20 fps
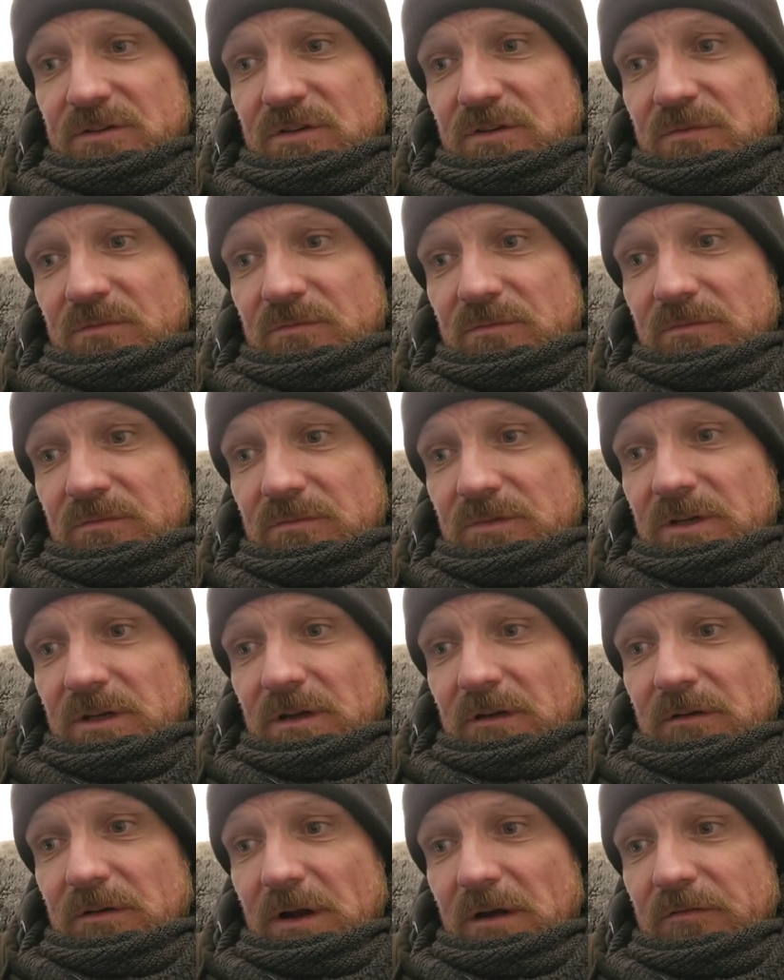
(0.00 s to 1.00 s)
You can, you
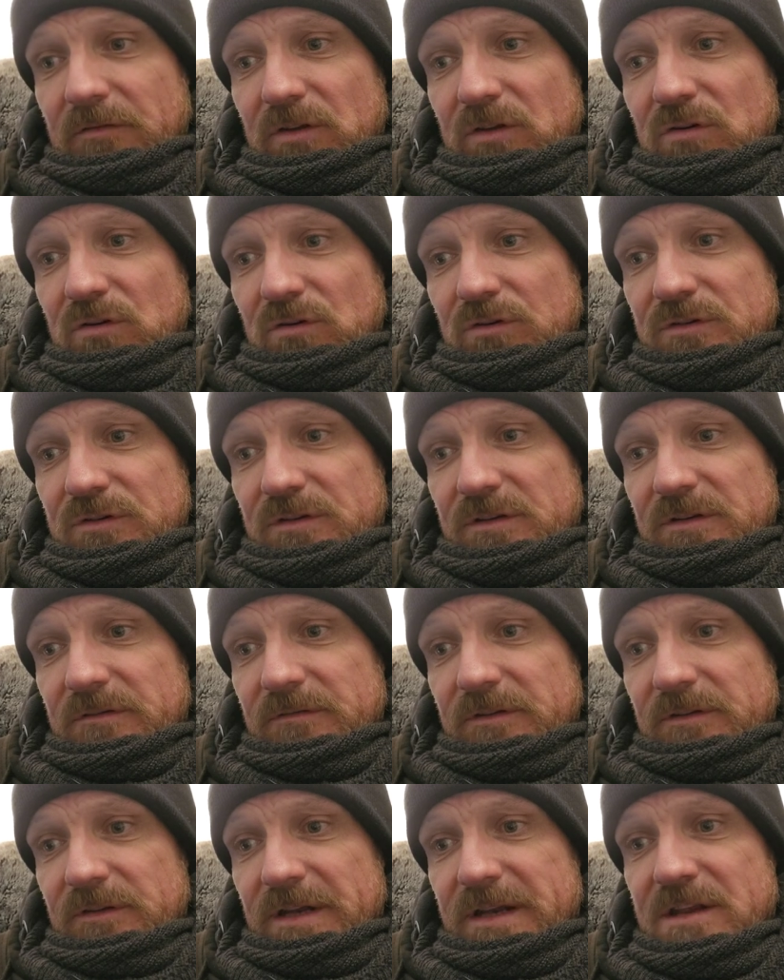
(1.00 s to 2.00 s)
know, over the course of the,
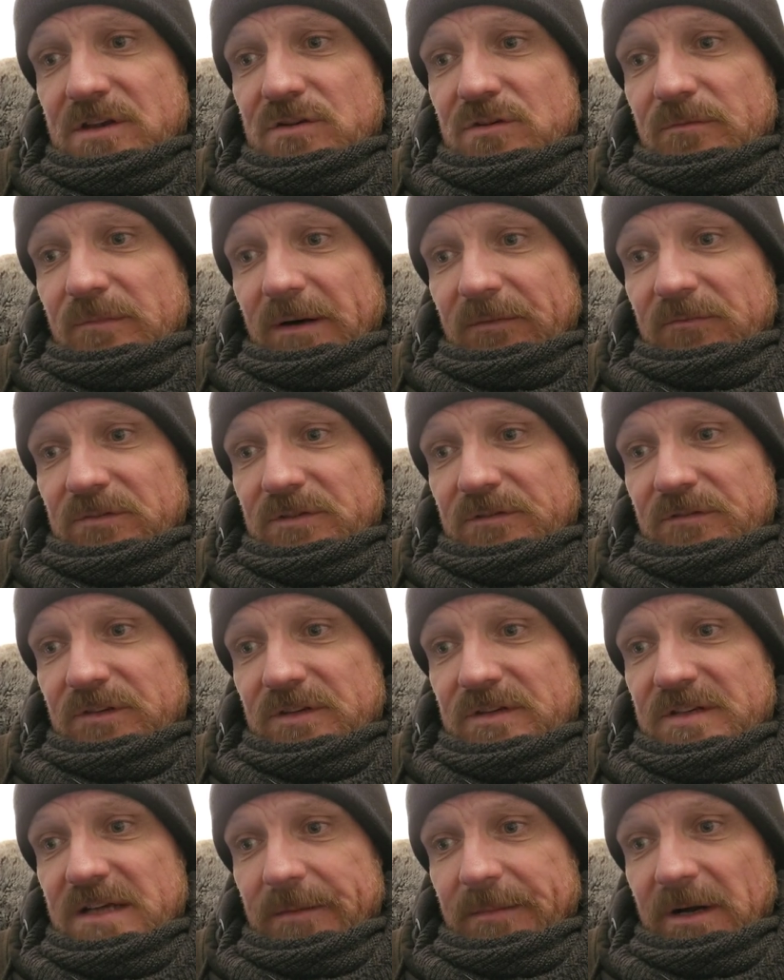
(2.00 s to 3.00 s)
the initial months of
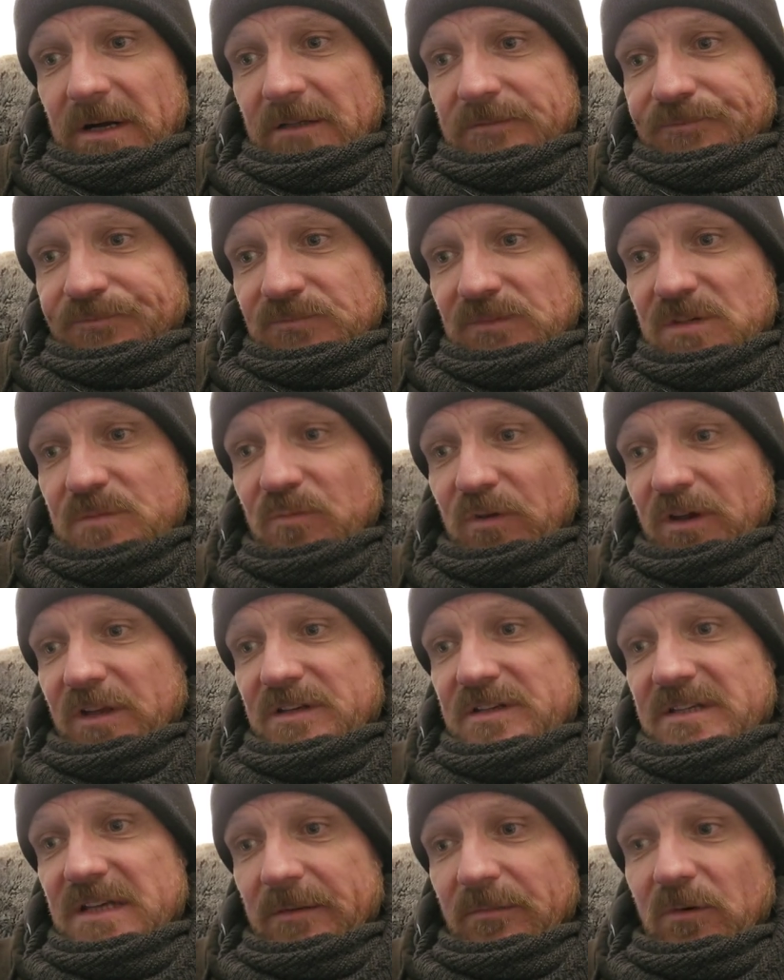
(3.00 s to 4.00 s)
the summer, spring
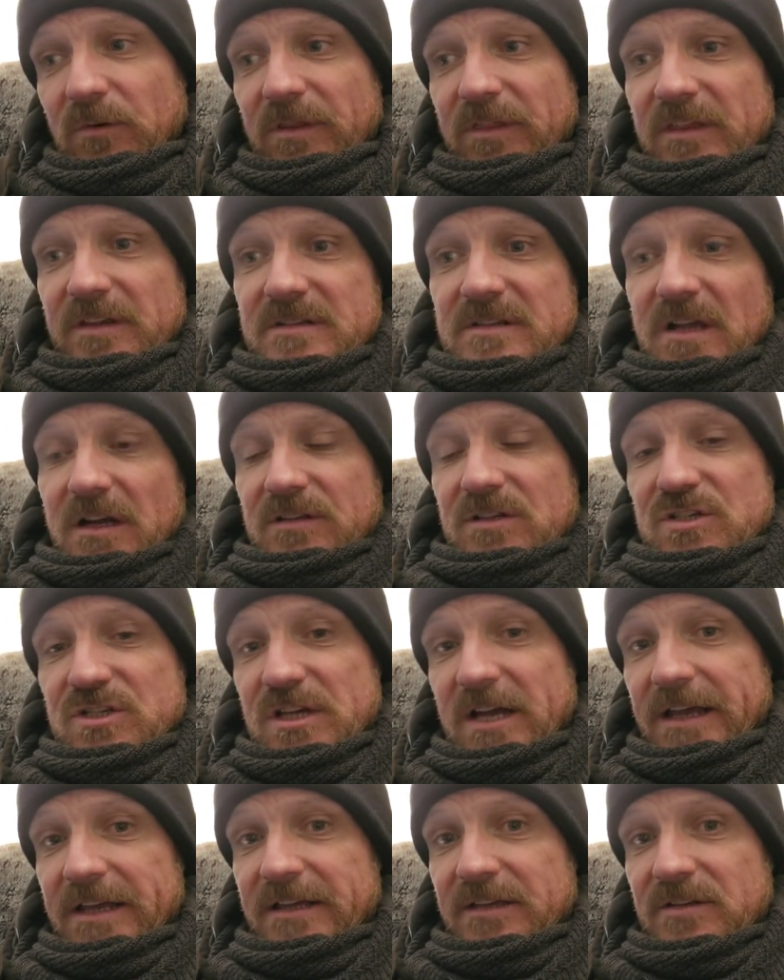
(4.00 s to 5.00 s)
and summer, when things start to
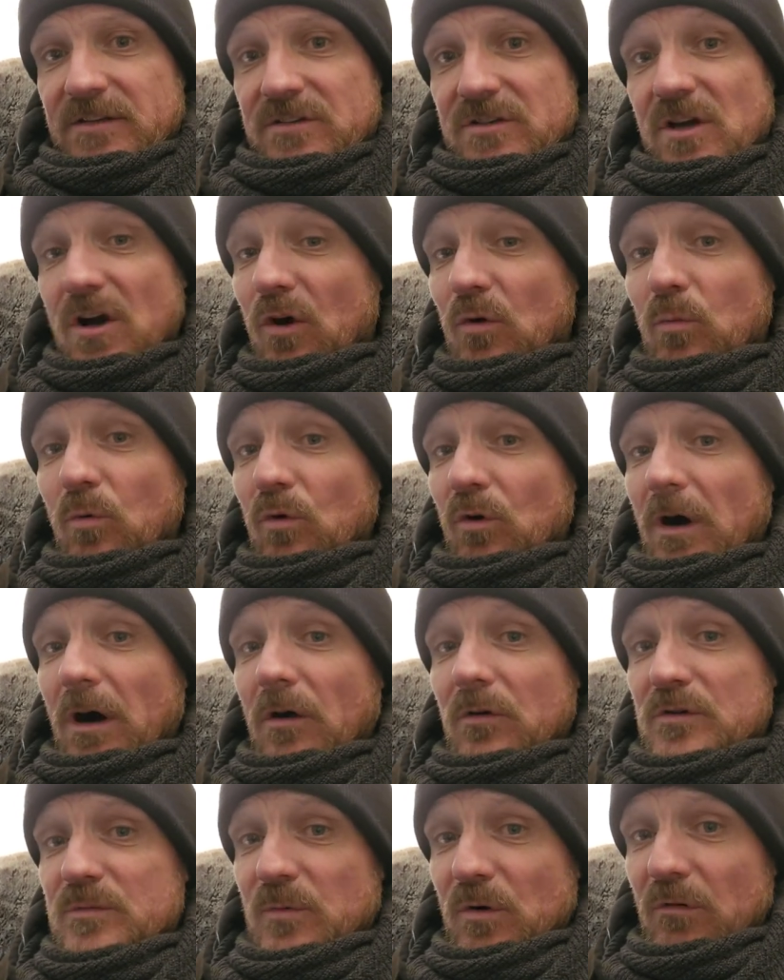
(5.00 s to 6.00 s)
change, cold water
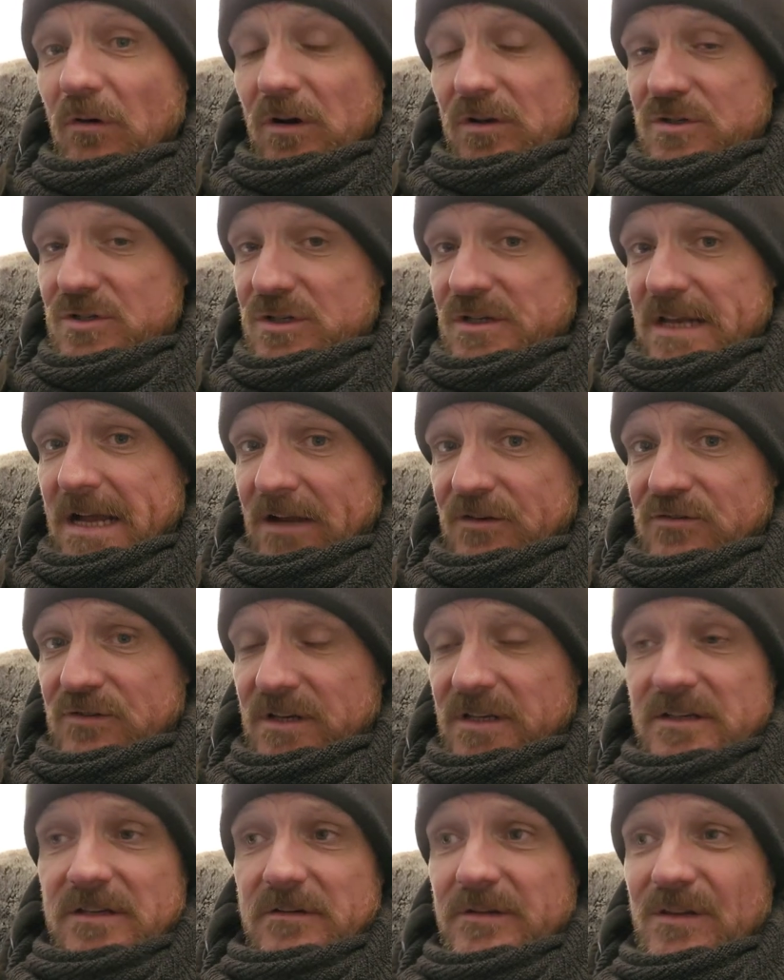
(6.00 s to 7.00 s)
holds more oxygen
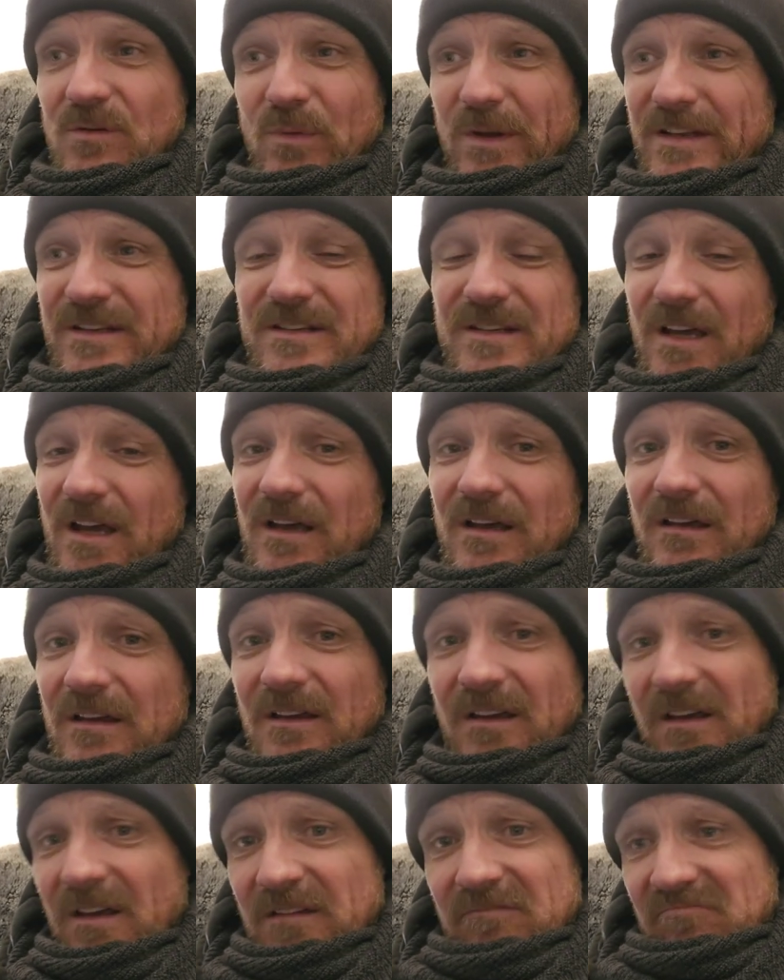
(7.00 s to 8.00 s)
naturally. So in the winter,
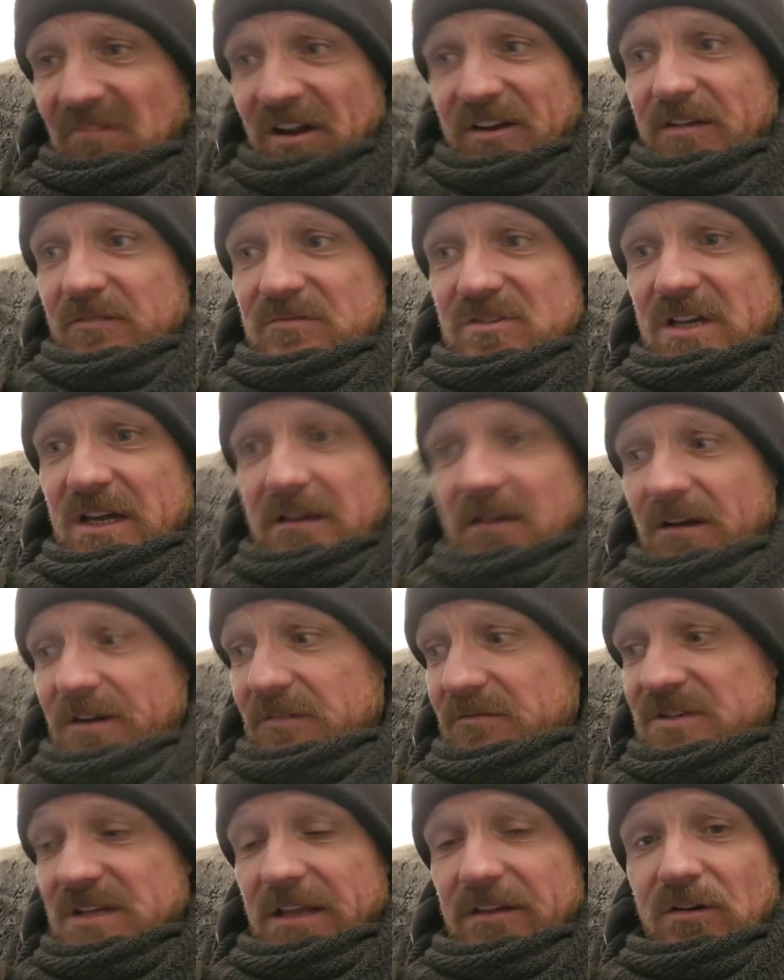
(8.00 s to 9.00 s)
I don't check, I
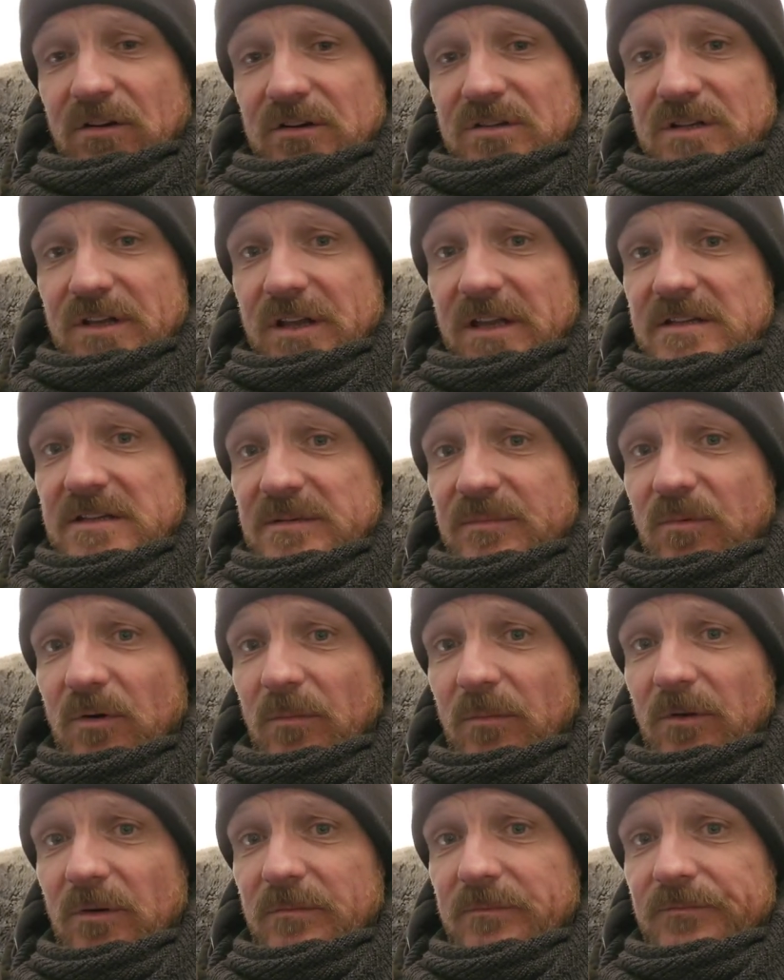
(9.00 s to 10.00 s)
don't check the oxygen unless there's a
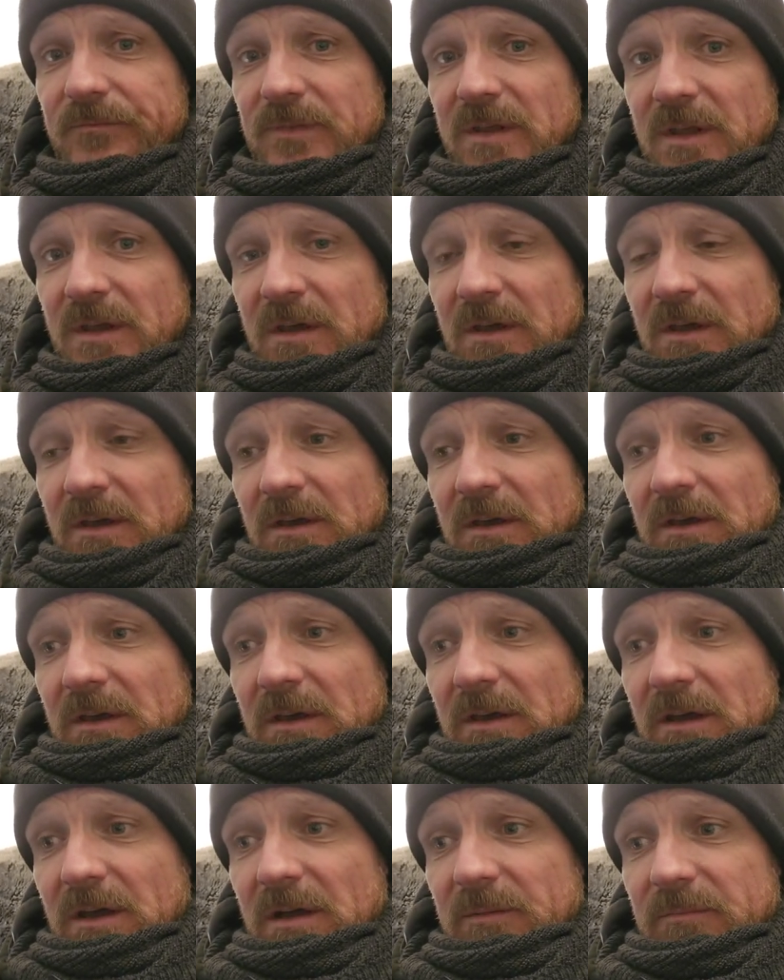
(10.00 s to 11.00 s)
problem,
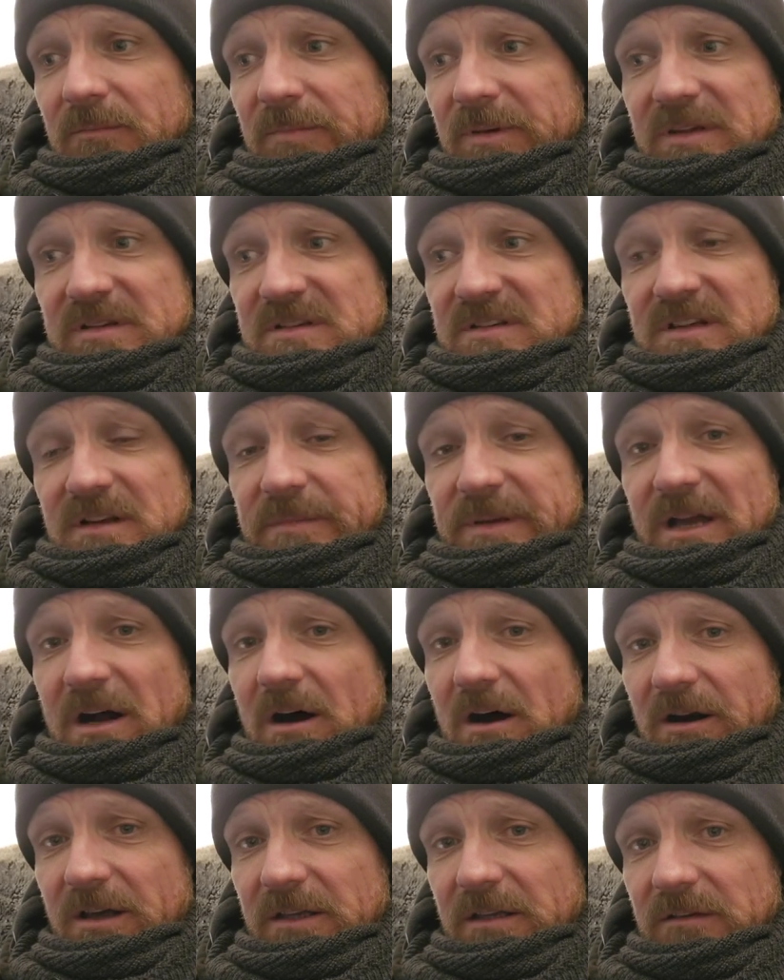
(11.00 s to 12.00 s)
um, because it's going to be
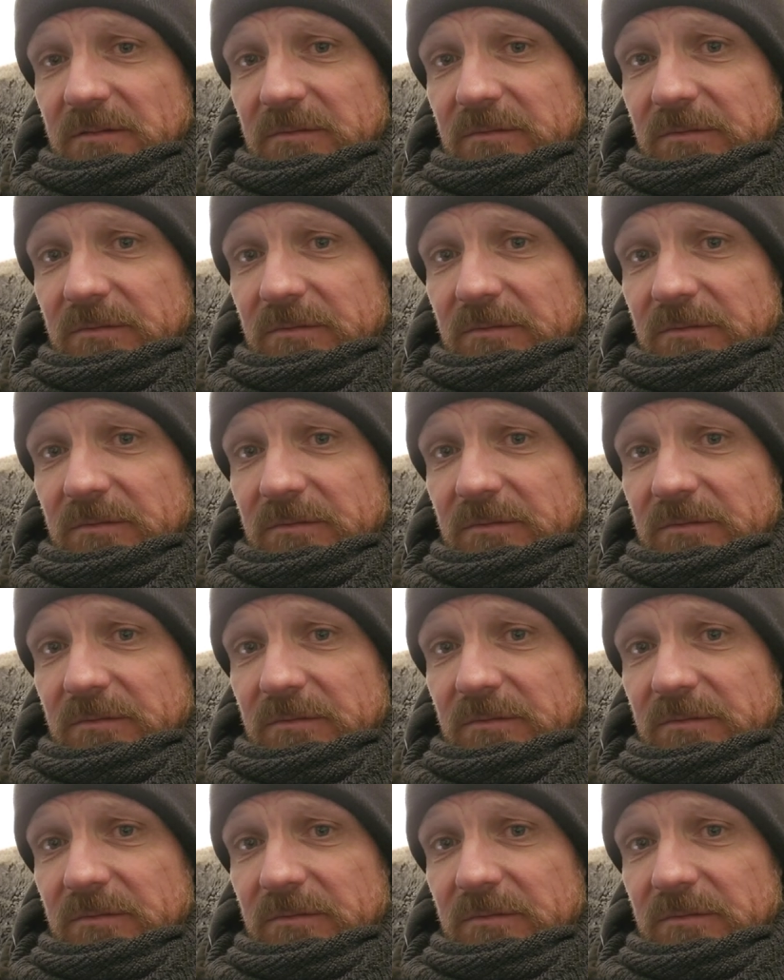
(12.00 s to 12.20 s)
high